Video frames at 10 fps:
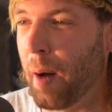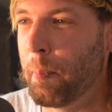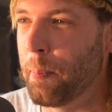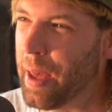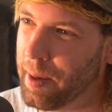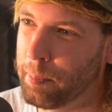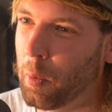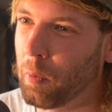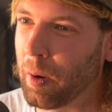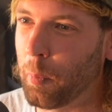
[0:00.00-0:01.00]
a bit
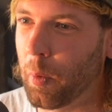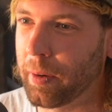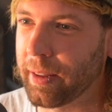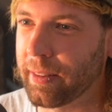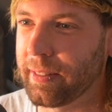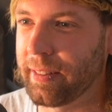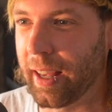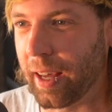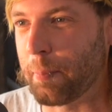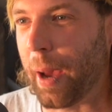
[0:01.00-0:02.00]
more rewarding than
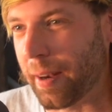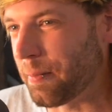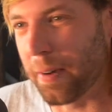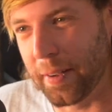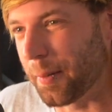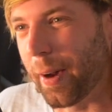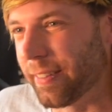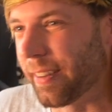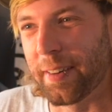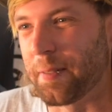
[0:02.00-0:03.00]
seeing a band photo I
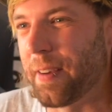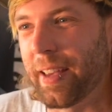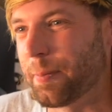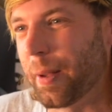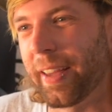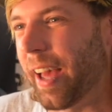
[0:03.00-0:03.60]
took on Facebook